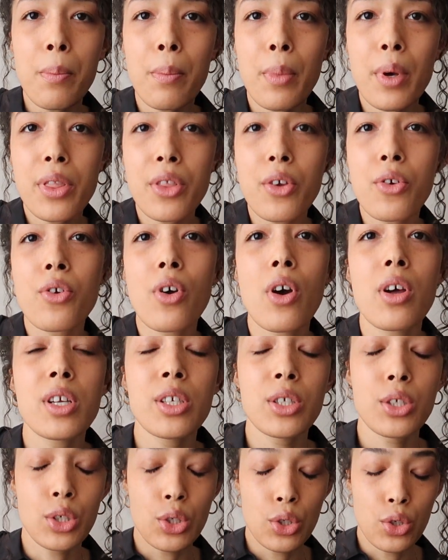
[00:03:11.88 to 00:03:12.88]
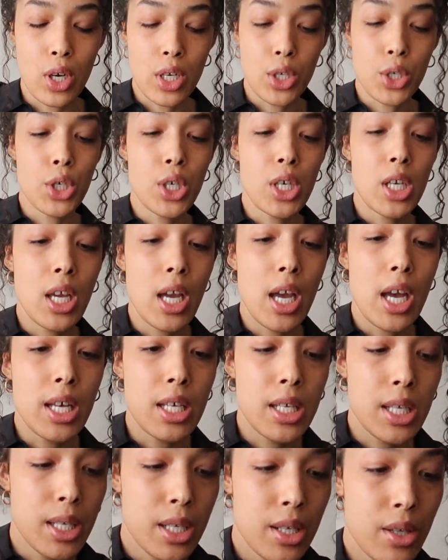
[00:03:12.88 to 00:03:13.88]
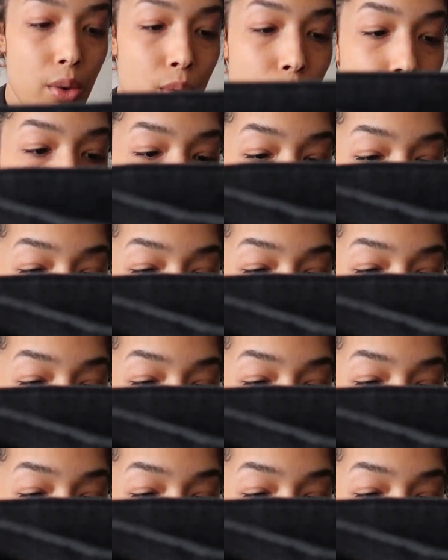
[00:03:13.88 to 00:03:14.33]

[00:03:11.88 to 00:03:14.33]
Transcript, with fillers: but they're not as stretchy as the ones